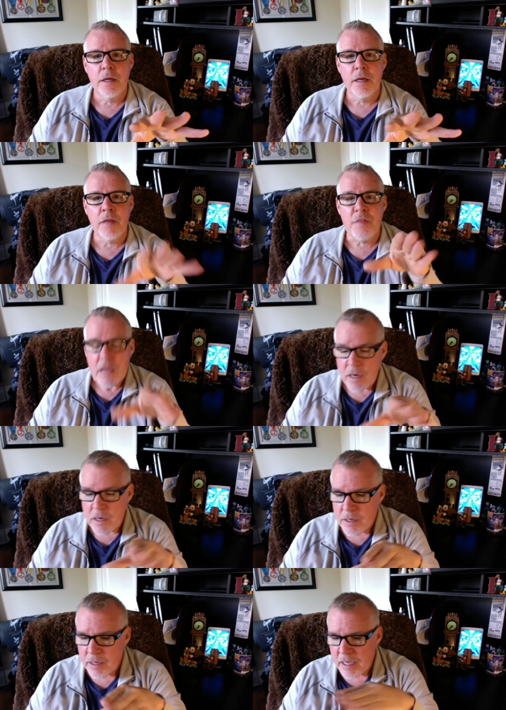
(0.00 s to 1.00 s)
And
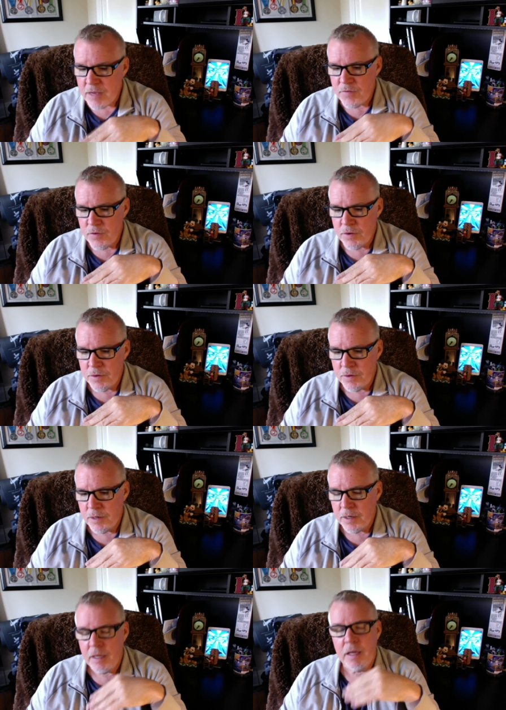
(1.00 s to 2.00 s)
then even
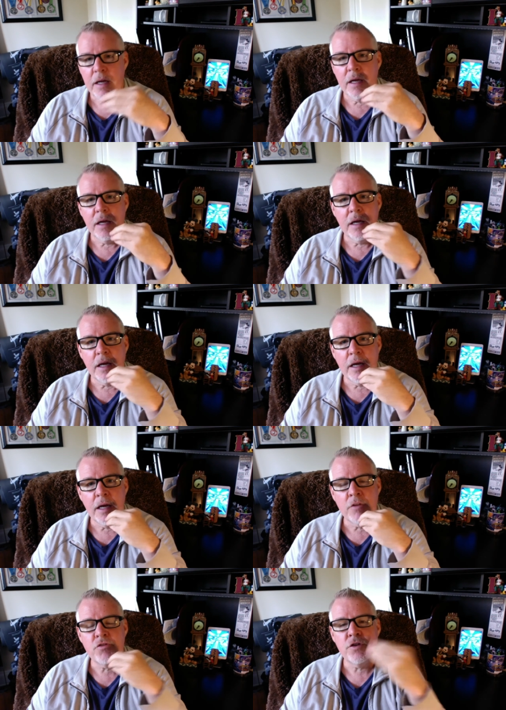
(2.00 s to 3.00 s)

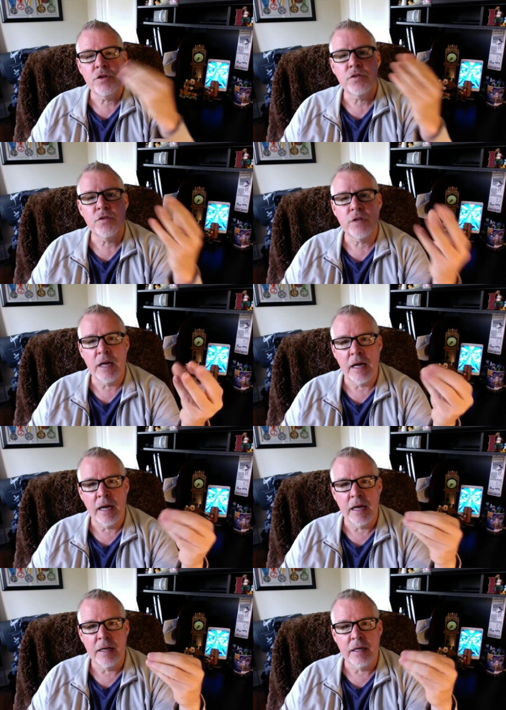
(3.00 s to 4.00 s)
as Jesus
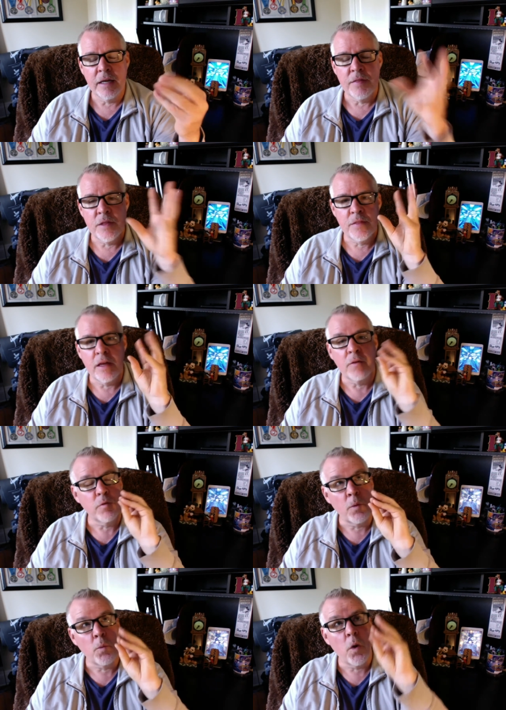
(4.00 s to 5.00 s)
died, and then they
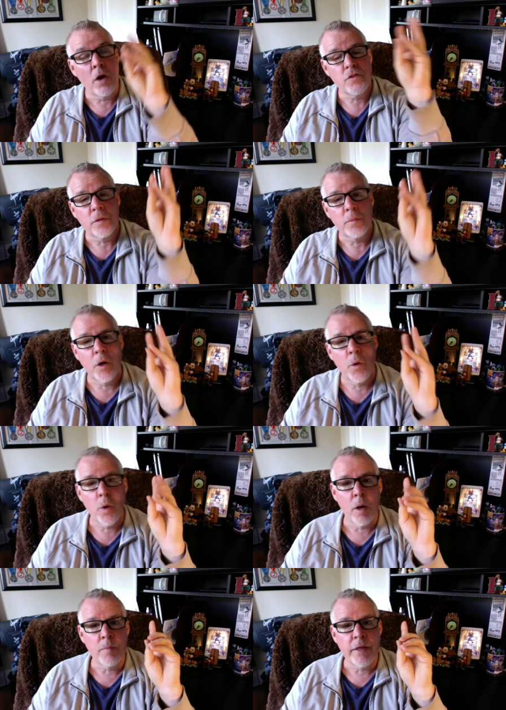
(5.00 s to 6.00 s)
they watched him go
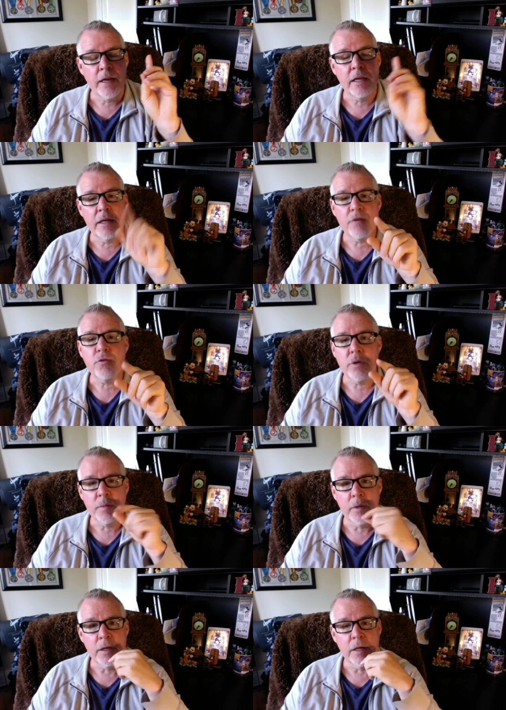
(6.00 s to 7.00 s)
up, they literally
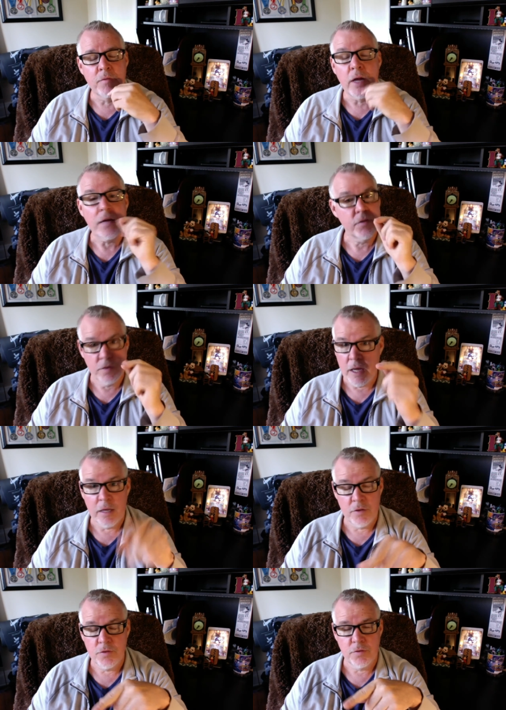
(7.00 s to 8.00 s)
believed, as
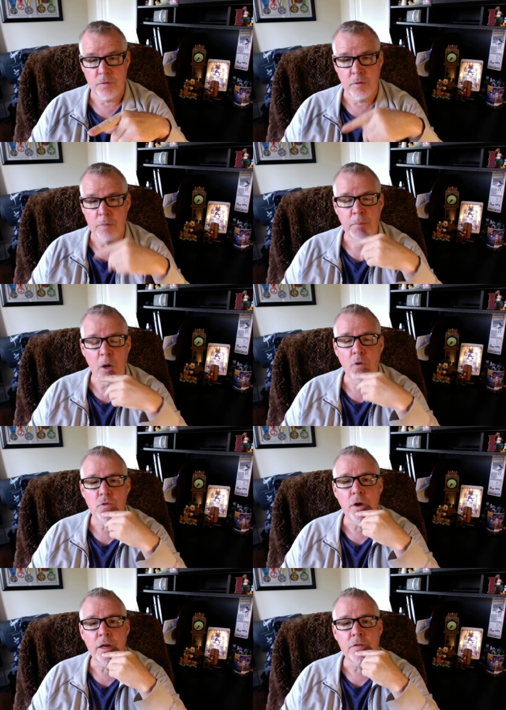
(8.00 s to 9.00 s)
as Paul's
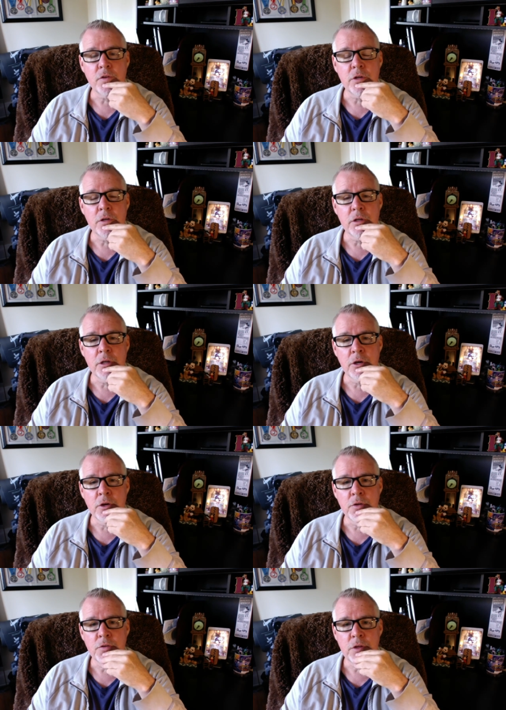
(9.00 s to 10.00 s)
writings and uh,
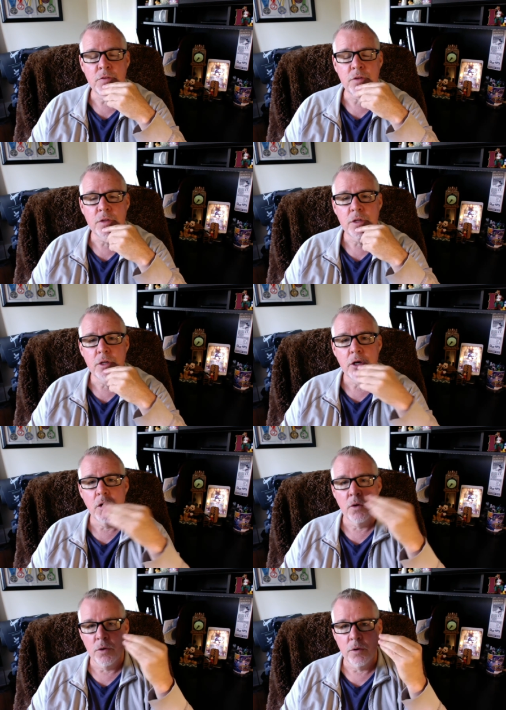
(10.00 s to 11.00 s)
says
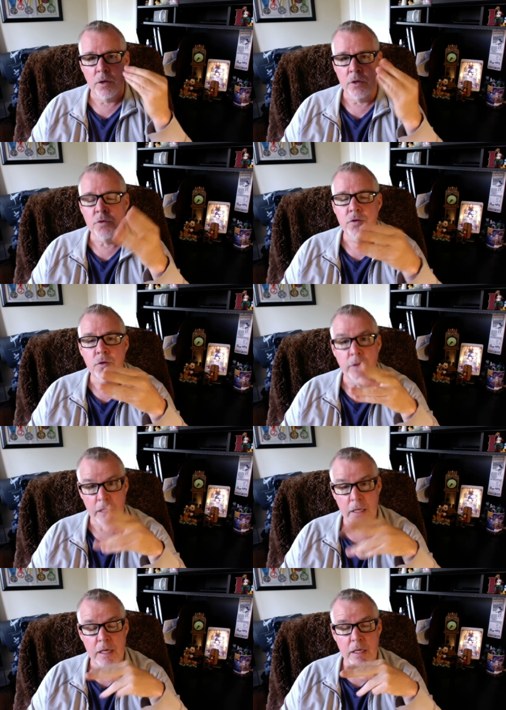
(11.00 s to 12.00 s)
or alludes to, that
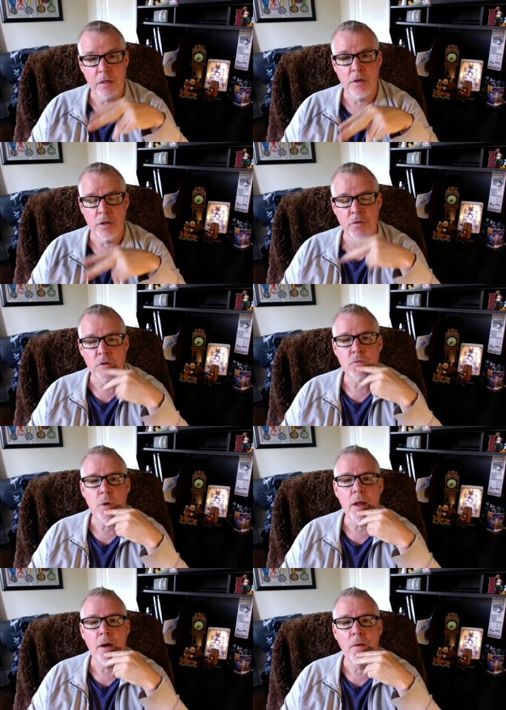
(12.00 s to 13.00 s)
he does as
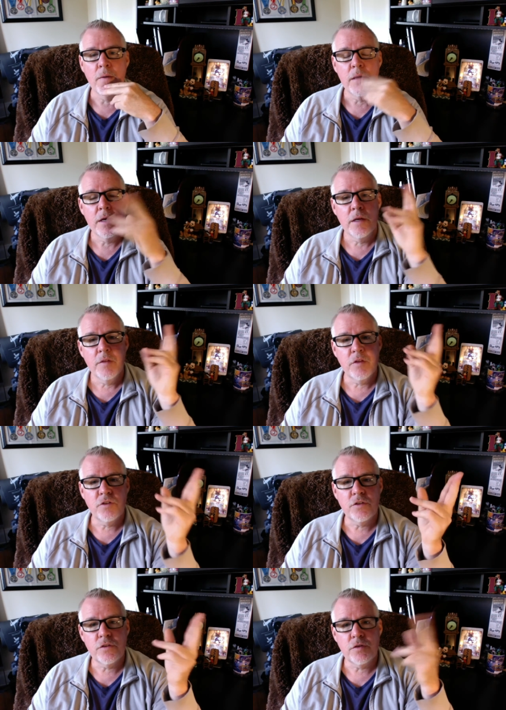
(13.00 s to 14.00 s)
well, that
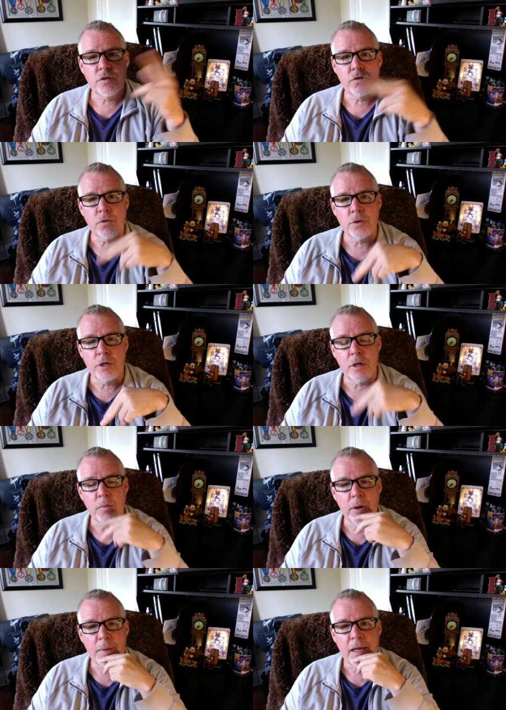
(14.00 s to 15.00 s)
Jesus is going to come
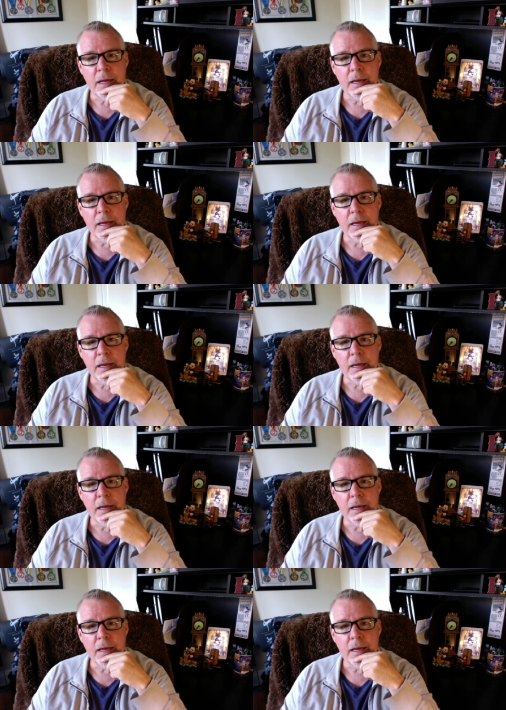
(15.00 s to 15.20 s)
right back